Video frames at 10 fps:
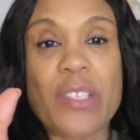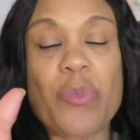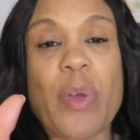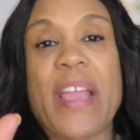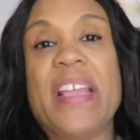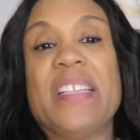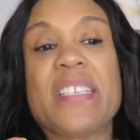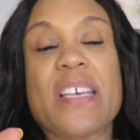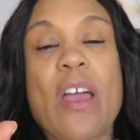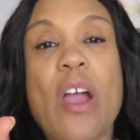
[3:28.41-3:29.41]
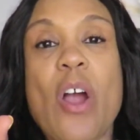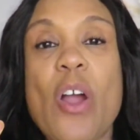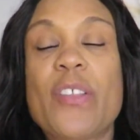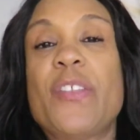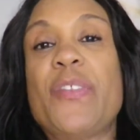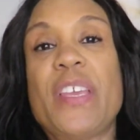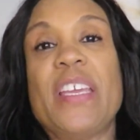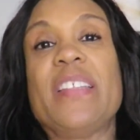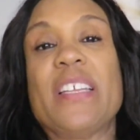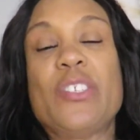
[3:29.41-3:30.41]
The reins are the
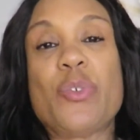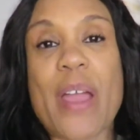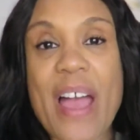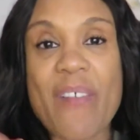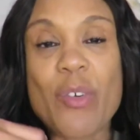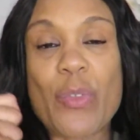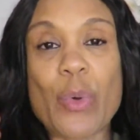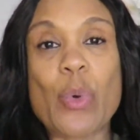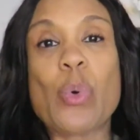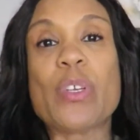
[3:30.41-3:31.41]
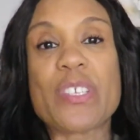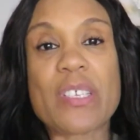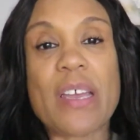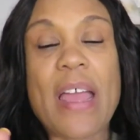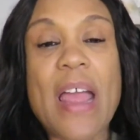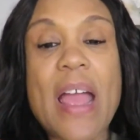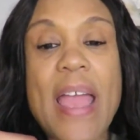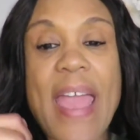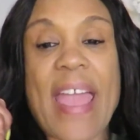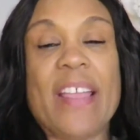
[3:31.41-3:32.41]
thing that you have on the horse
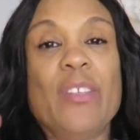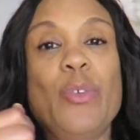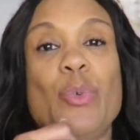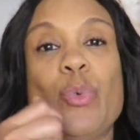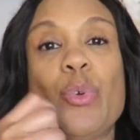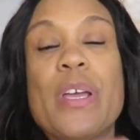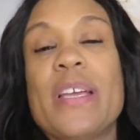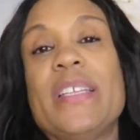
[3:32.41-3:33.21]
and you,